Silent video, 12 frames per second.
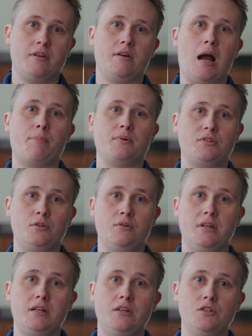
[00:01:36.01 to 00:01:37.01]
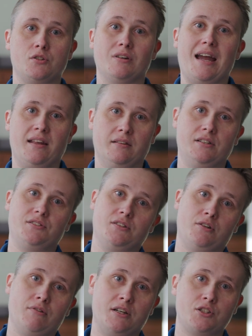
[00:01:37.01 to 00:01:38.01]
The opportunities are endless
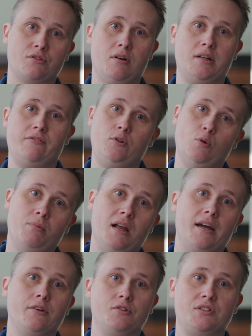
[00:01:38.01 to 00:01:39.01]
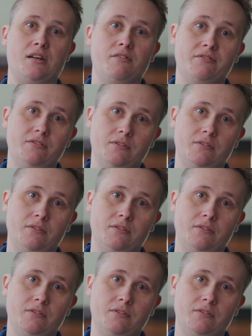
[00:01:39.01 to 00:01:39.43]
in Crestron if you apply yourself.